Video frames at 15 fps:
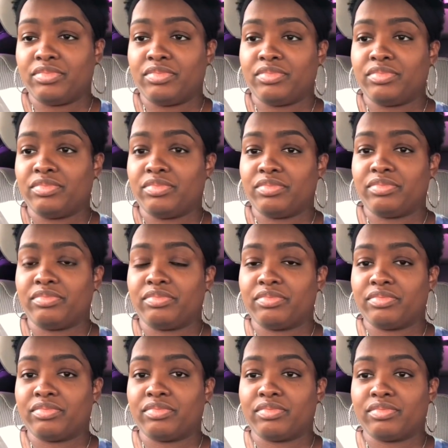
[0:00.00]

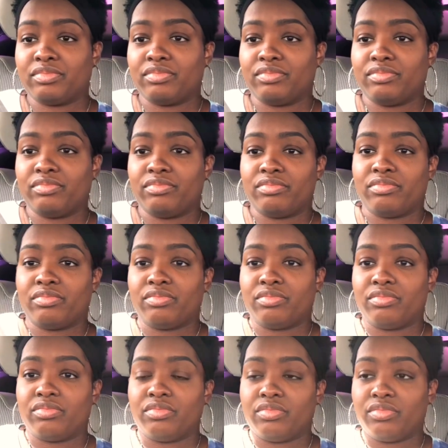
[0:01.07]

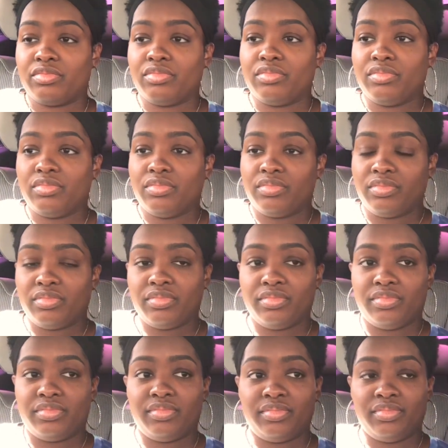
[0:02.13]

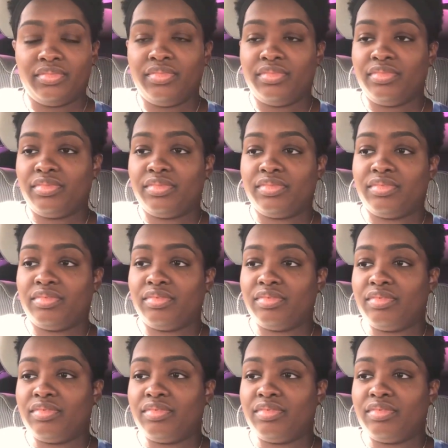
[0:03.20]
This person isn't speaking.